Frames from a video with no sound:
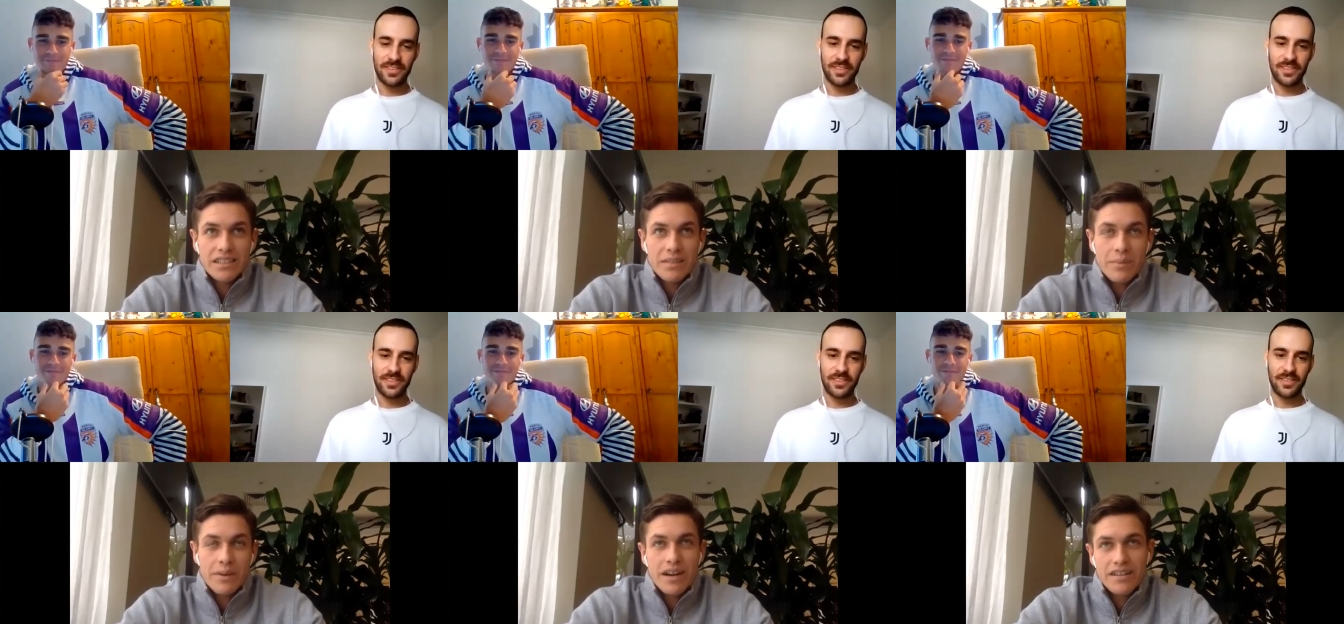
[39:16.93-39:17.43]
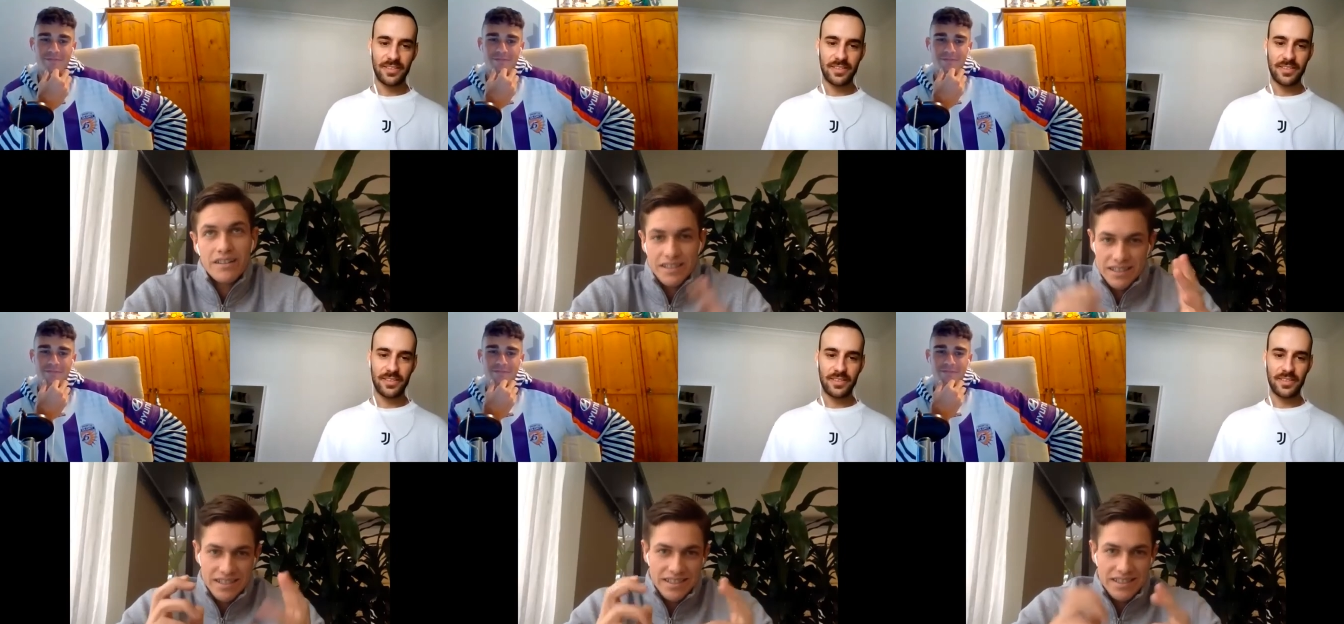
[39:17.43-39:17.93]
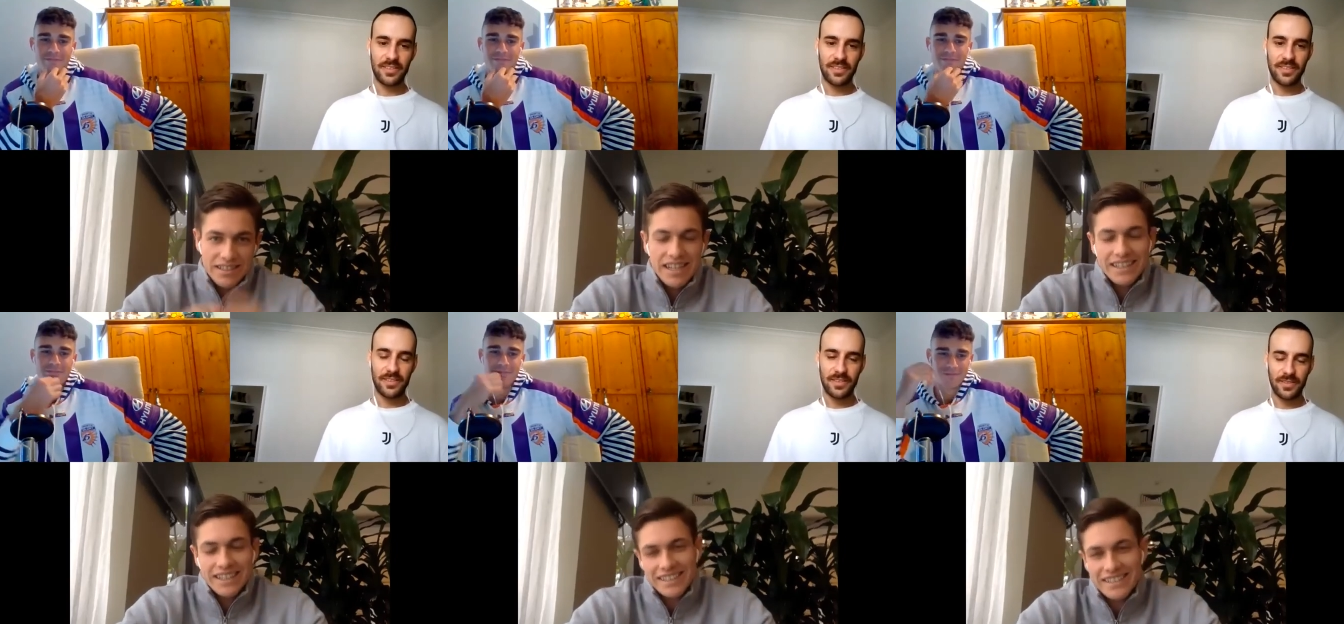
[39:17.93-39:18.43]
Speaker 1: apparently the like
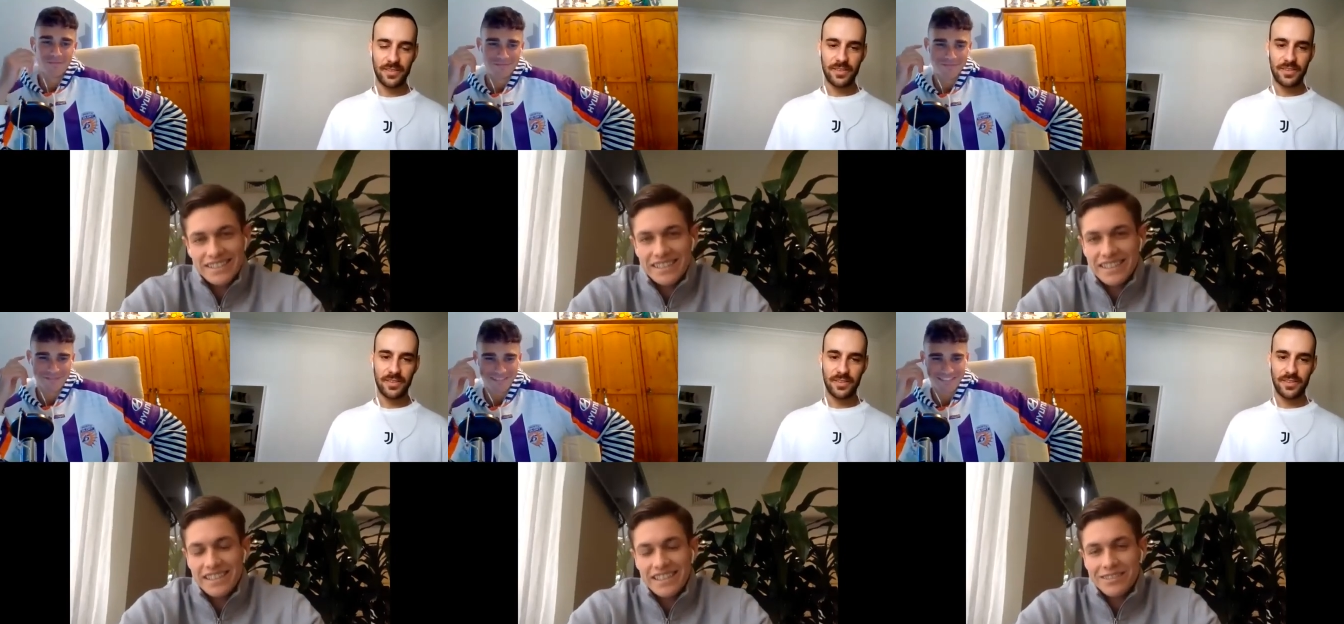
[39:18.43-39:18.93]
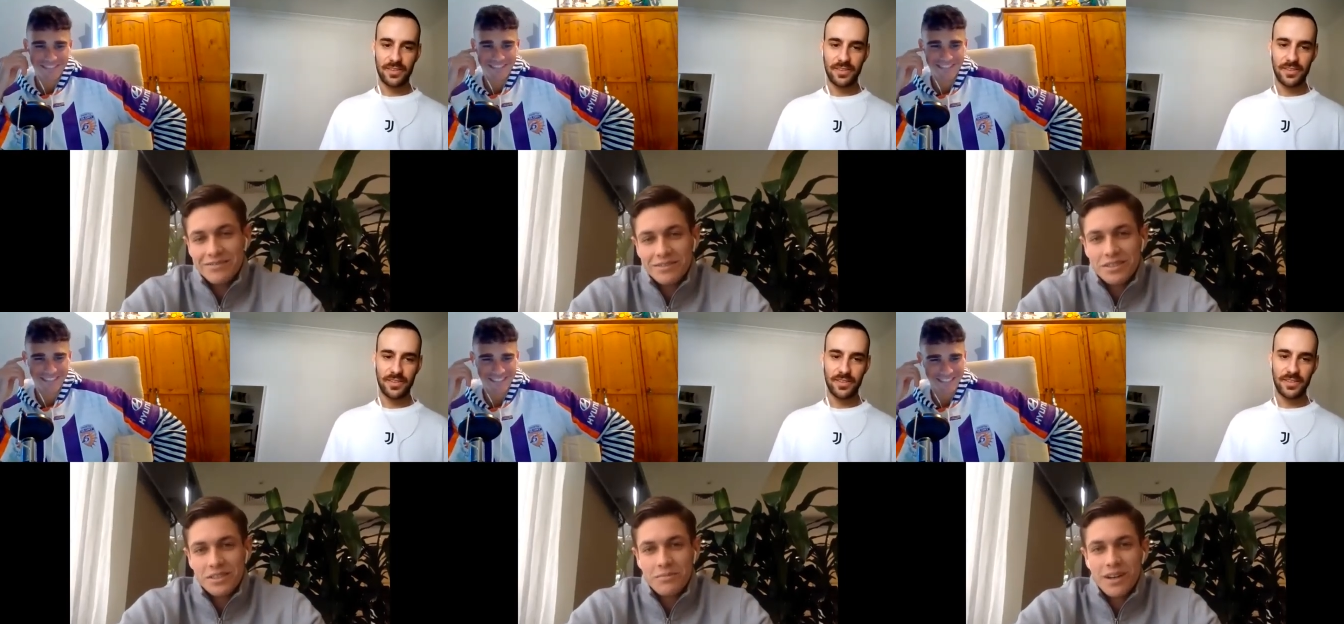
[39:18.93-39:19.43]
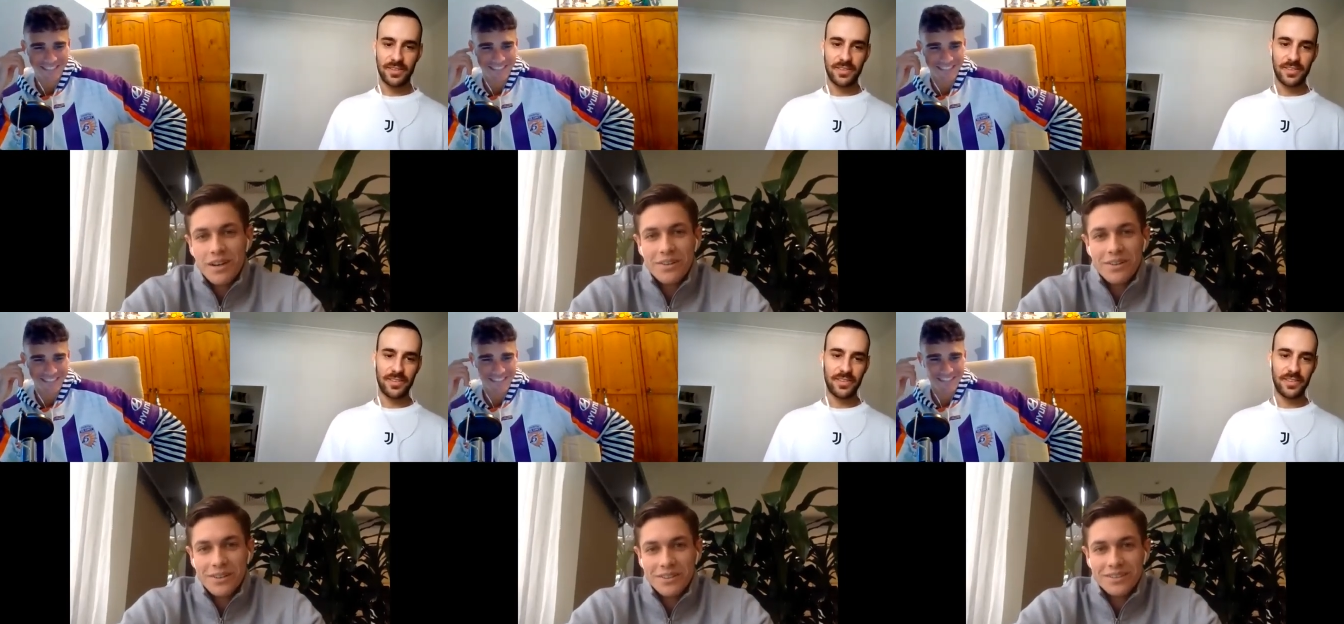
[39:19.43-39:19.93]
the acidity of the
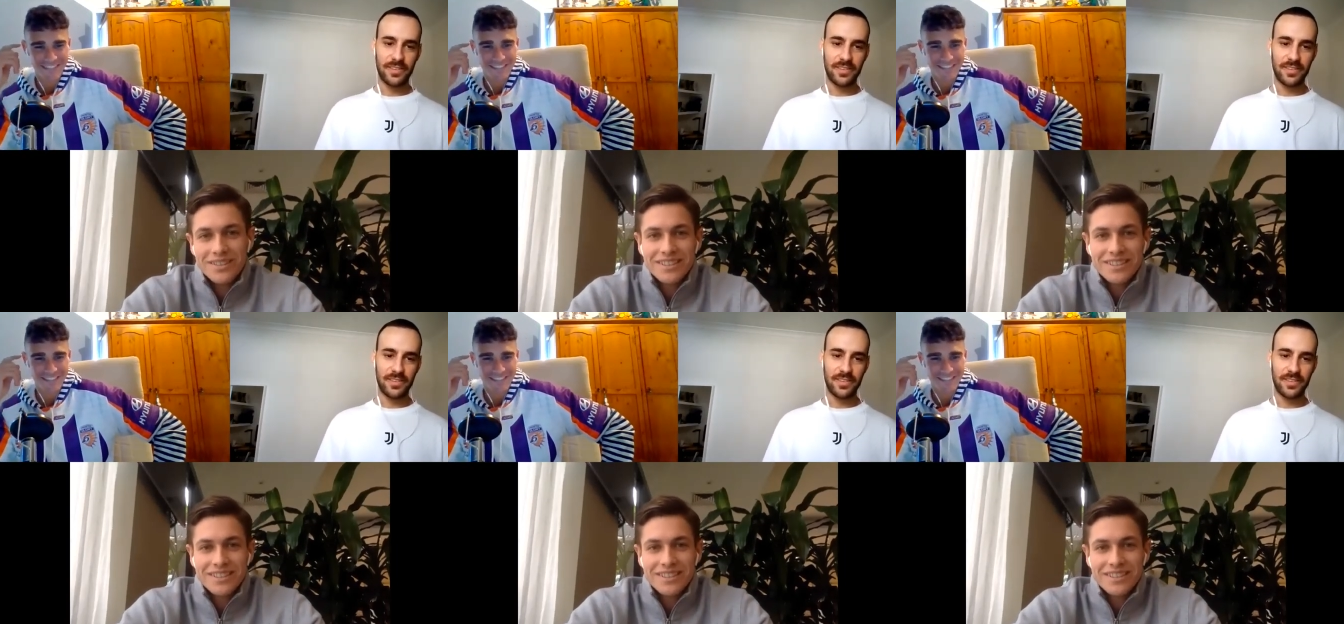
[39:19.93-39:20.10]
tomatoes